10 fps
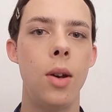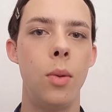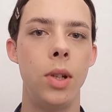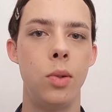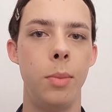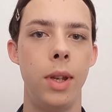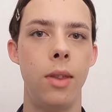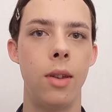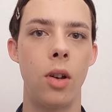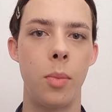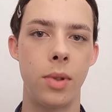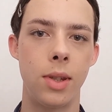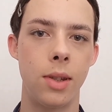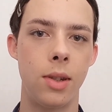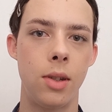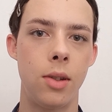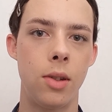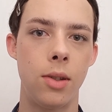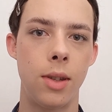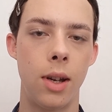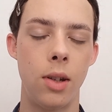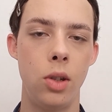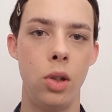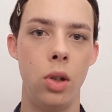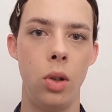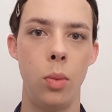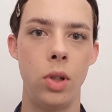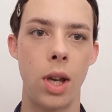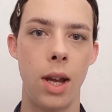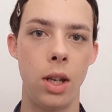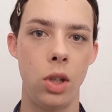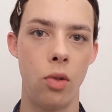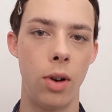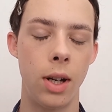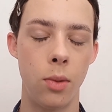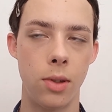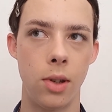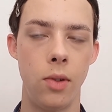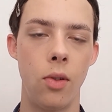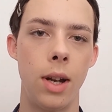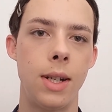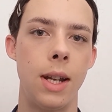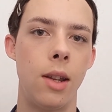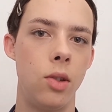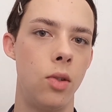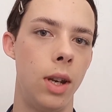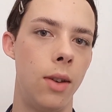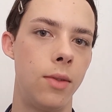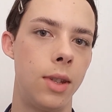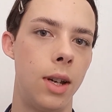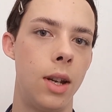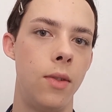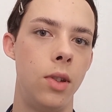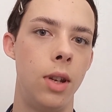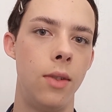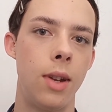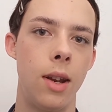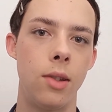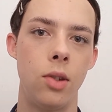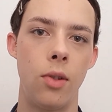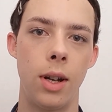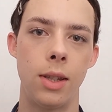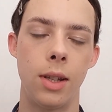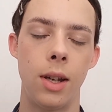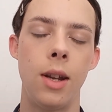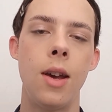which would be the opposite side to which hand you write with. So if you're right-handed, it's your left side. If you're left-handed, it's your right side.